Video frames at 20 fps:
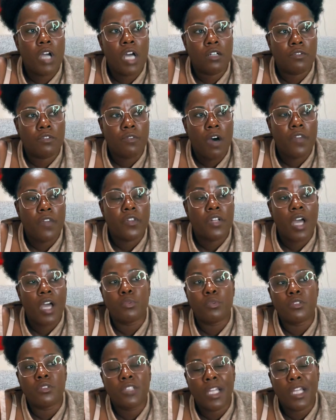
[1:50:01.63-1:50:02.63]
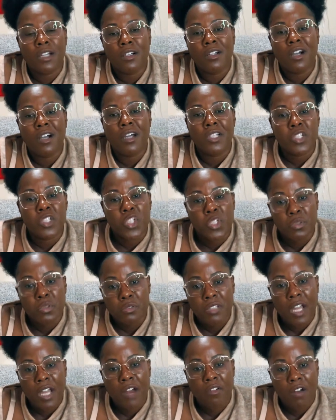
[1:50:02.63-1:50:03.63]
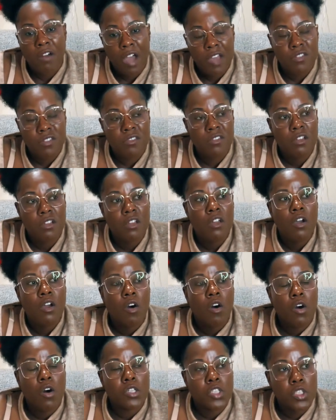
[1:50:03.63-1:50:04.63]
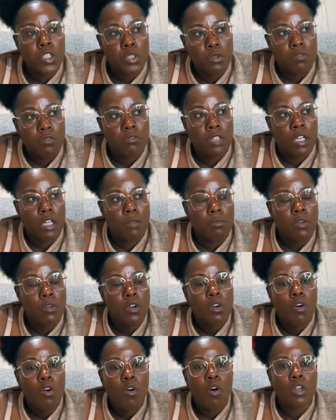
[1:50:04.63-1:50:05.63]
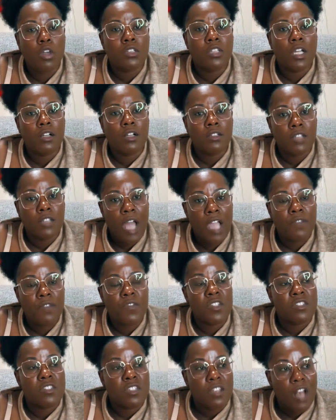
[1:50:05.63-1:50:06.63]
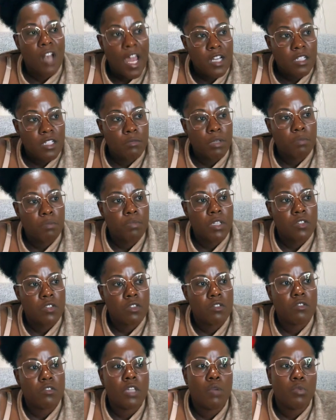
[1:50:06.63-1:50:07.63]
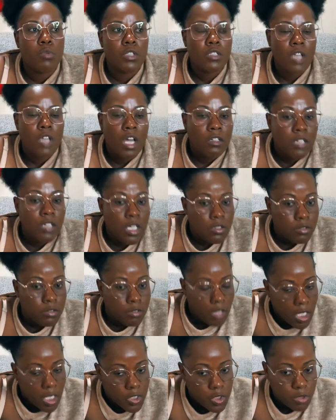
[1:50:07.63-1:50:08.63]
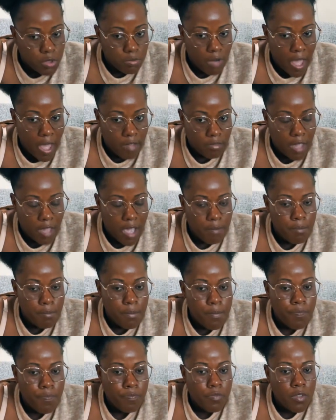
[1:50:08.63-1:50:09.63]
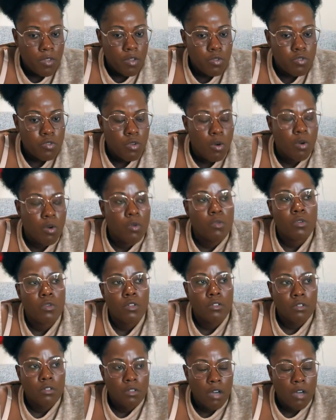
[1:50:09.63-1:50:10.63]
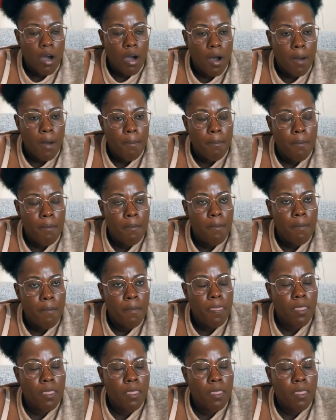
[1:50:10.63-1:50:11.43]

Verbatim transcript: had a father that would take a gun and shoot their ass or shoot them or take a knife and slash them in pieces, they would not dare to touch you like that. So, um,